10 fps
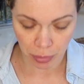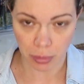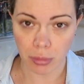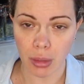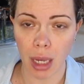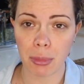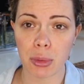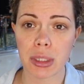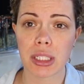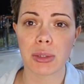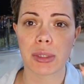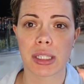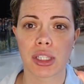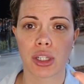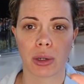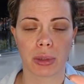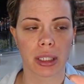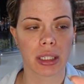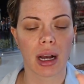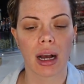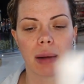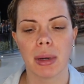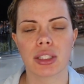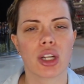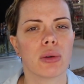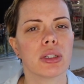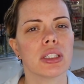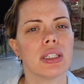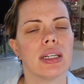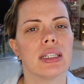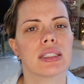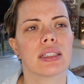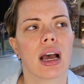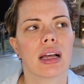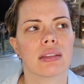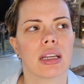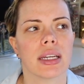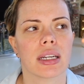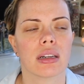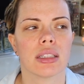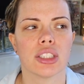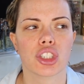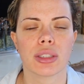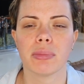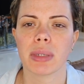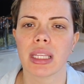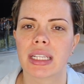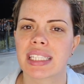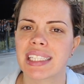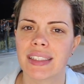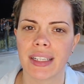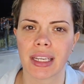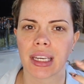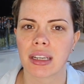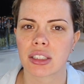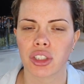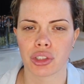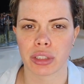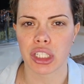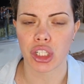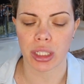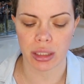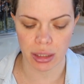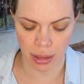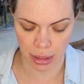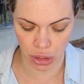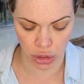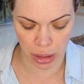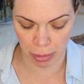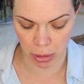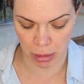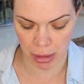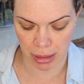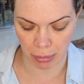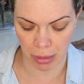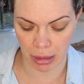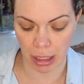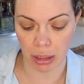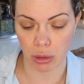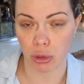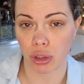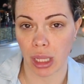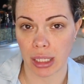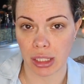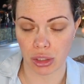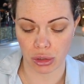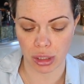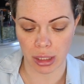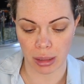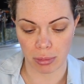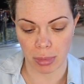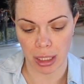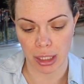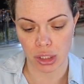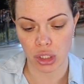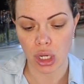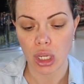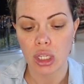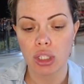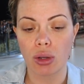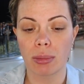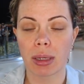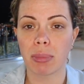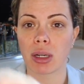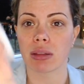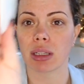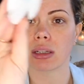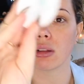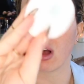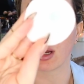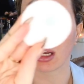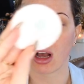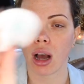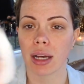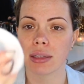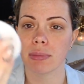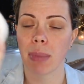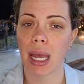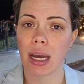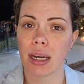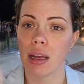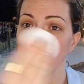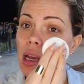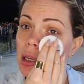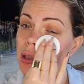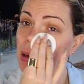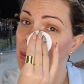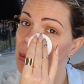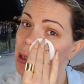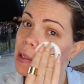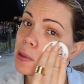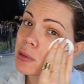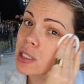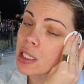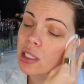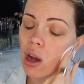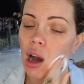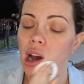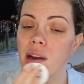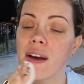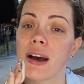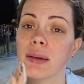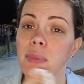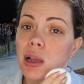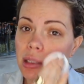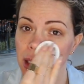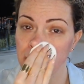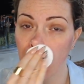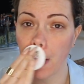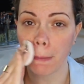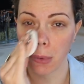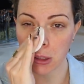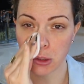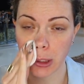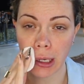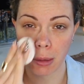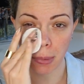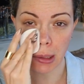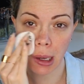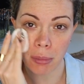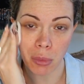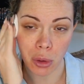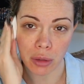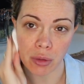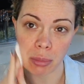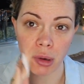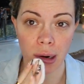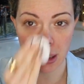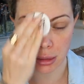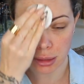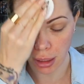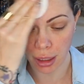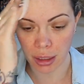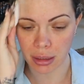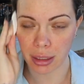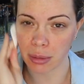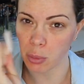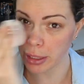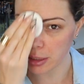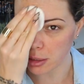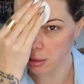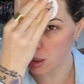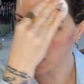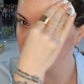So I'm going to use this toner. Um, toner is not like, it shouldn't be like a stinging astringent. It's just supposed to be something that neutralizes your skin pH. So I'm gonna put a little on a cotton pad. You don't wanna use it on cotton balls because cotton balls drink up a lot more of the product and it wastes a lot.